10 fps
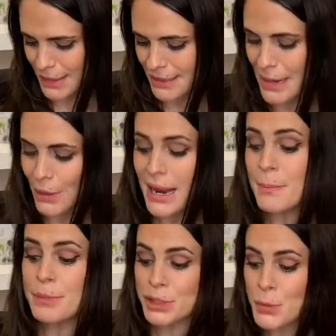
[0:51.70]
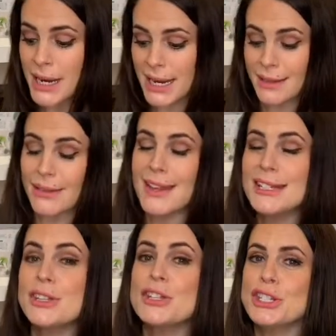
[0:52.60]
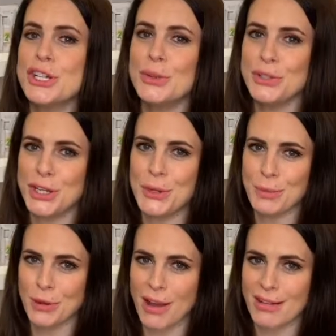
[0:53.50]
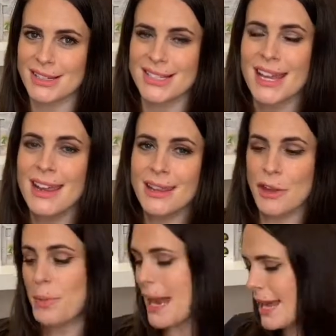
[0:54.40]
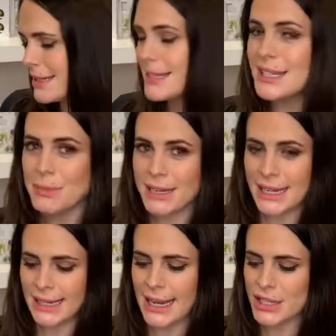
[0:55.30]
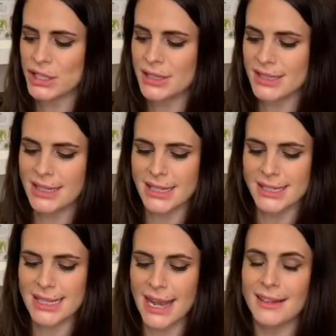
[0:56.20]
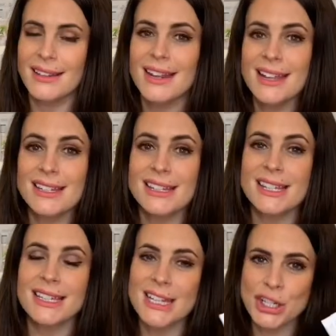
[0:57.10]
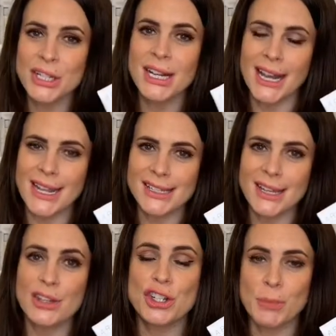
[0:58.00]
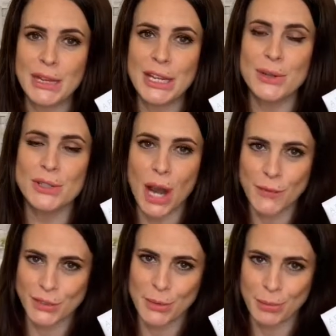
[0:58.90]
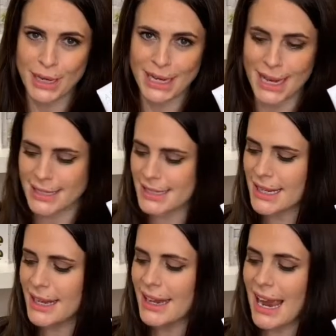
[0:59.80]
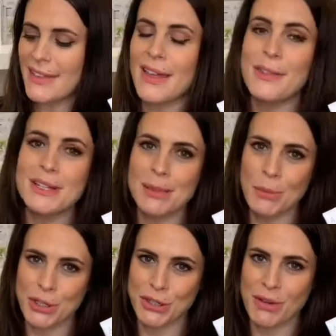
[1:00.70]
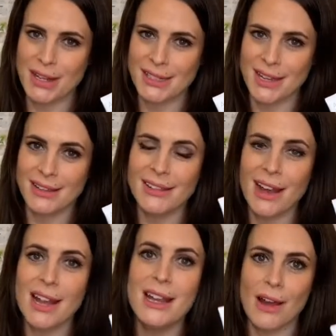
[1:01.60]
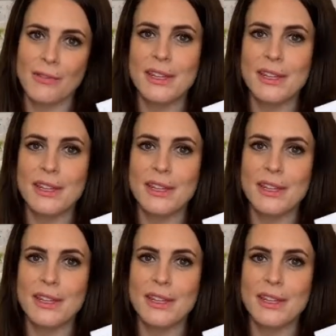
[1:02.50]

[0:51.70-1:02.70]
Now in between, these are the two new products that have been added to the mini collection that's in this set. There's the conditioning cleanser that should be used after the pre-cleanse. And then there's the moisturiser that I love.